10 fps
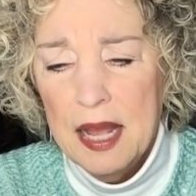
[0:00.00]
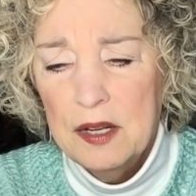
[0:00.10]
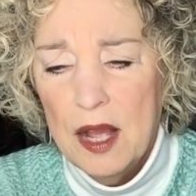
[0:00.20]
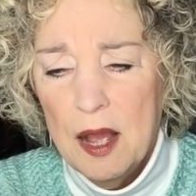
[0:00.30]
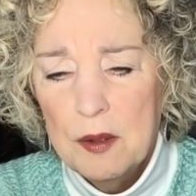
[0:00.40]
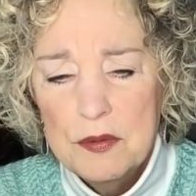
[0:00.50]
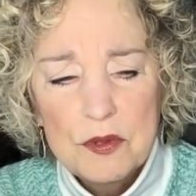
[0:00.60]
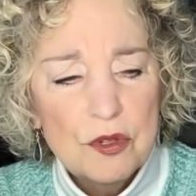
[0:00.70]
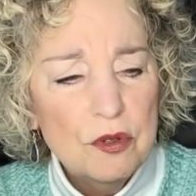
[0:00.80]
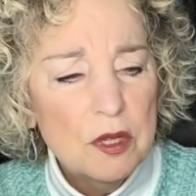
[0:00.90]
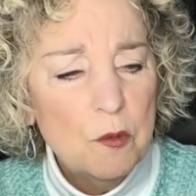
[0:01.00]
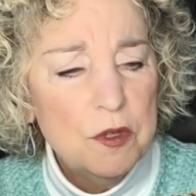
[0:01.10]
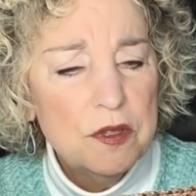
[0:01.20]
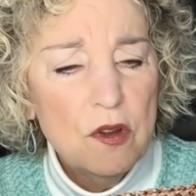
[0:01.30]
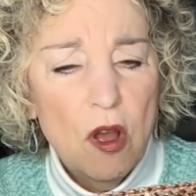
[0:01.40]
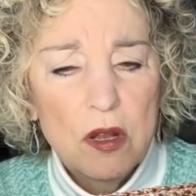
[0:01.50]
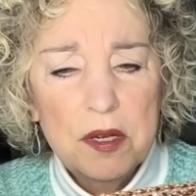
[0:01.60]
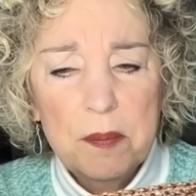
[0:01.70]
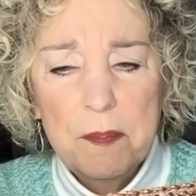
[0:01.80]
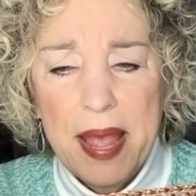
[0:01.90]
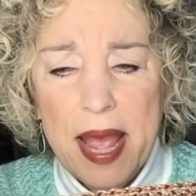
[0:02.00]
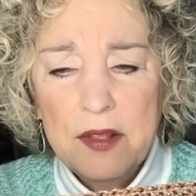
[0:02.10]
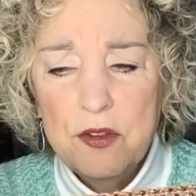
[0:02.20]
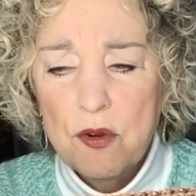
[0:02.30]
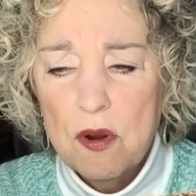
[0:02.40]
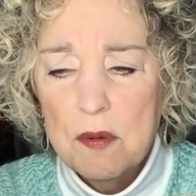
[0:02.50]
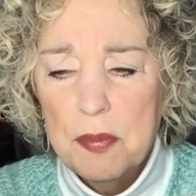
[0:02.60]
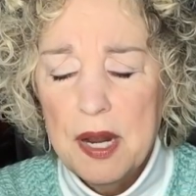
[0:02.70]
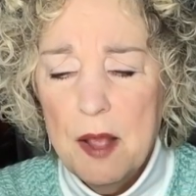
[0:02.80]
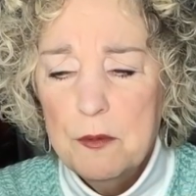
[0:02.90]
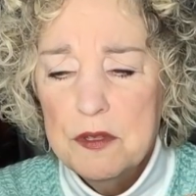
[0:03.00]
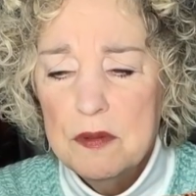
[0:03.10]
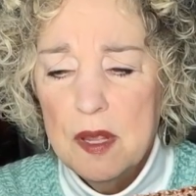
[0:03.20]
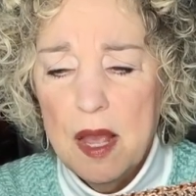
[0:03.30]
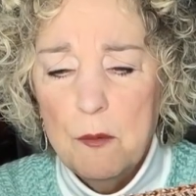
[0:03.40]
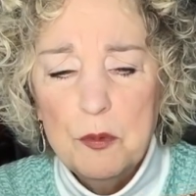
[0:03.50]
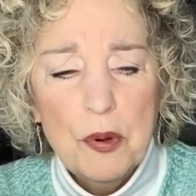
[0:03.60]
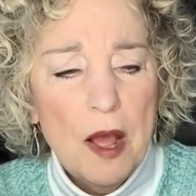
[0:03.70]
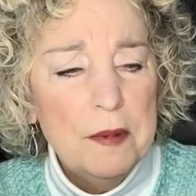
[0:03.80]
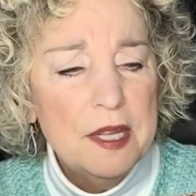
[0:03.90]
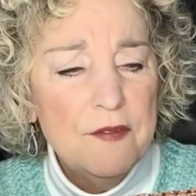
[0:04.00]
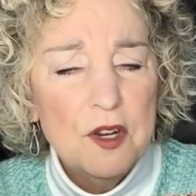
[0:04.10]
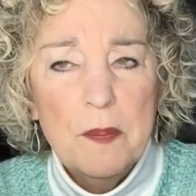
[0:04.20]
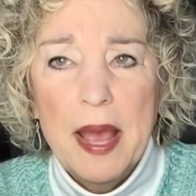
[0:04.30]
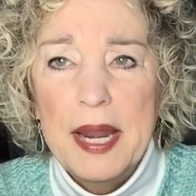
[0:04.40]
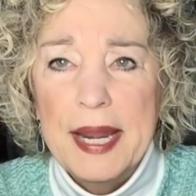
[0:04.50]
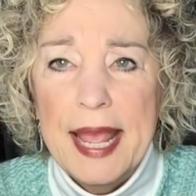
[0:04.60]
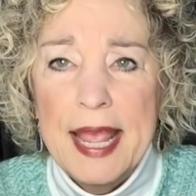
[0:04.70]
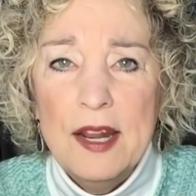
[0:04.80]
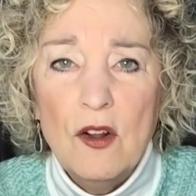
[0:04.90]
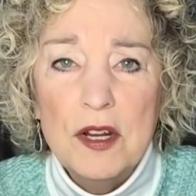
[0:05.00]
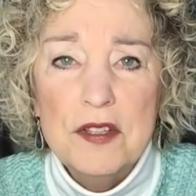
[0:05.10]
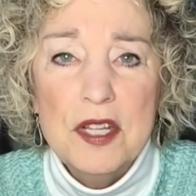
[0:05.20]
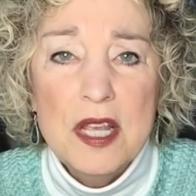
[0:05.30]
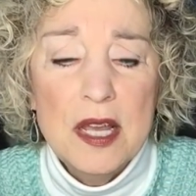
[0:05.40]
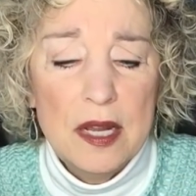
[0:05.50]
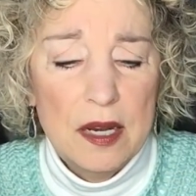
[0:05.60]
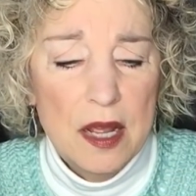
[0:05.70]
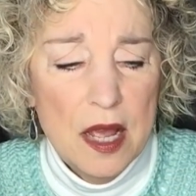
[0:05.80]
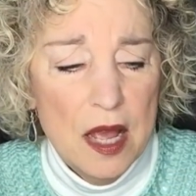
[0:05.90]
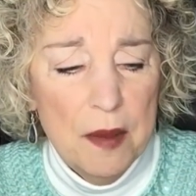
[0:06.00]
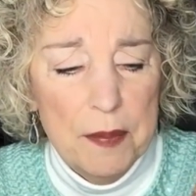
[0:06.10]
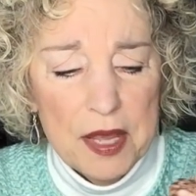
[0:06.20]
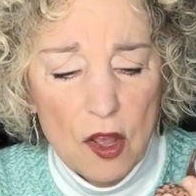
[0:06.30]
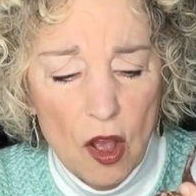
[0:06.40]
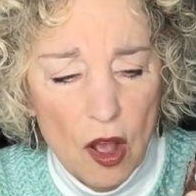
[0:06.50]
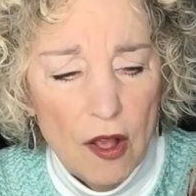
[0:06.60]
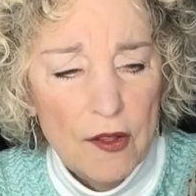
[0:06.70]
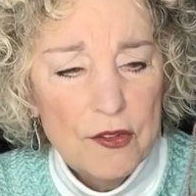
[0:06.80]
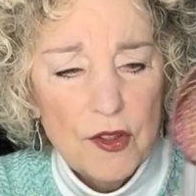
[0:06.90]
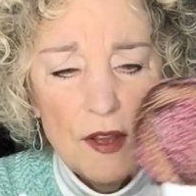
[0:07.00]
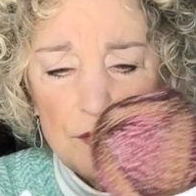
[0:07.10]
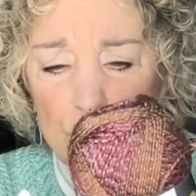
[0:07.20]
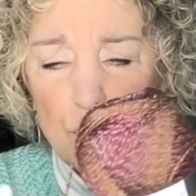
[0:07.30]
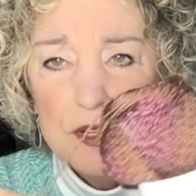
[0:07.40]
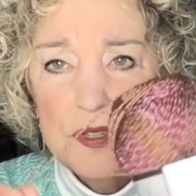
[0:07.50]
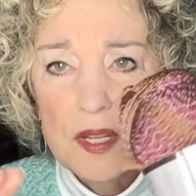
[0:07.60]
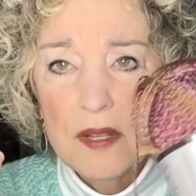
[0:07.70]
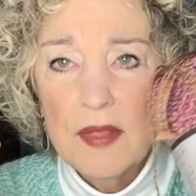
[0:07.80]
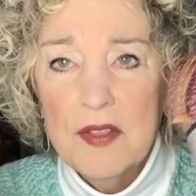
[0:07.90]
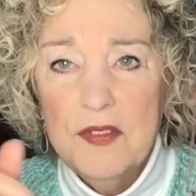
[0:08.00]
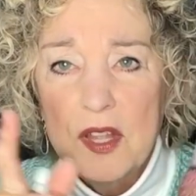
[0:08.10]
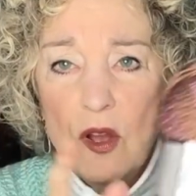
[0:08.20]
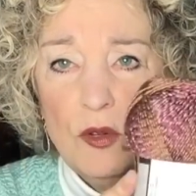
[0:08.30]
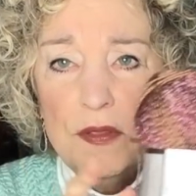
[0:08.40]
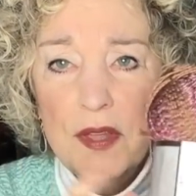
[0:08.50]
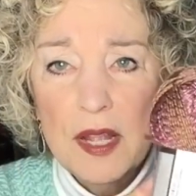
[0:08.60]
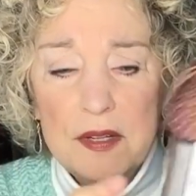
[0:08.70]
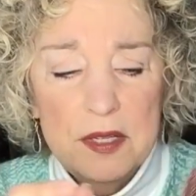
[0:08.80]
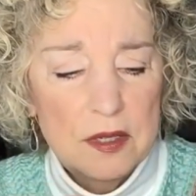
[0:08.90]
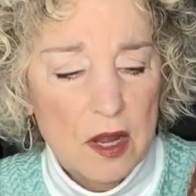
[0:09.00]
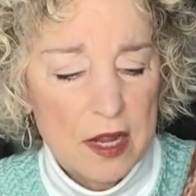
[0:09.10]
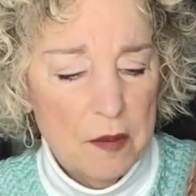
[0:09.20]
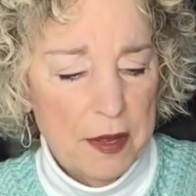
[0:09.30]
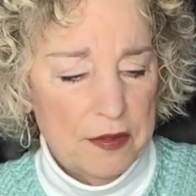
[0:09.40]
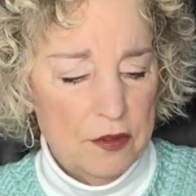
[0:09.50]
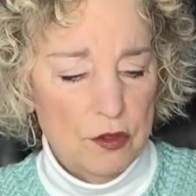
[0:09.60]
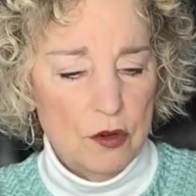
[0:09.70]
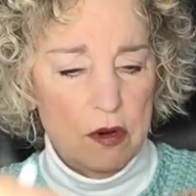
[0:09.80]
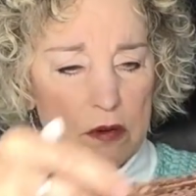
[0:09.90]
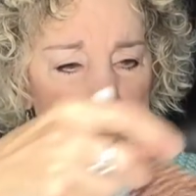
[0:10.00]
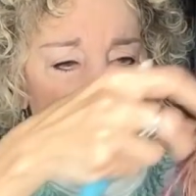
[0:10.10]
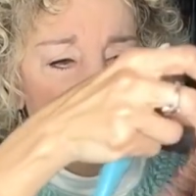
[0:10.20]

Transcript: I, I certainly wouldn't call it a bad yarn, but I would I would probably give it about an 8 on a 10 because of the twisting. That's the only thing I didn't like about this yarn.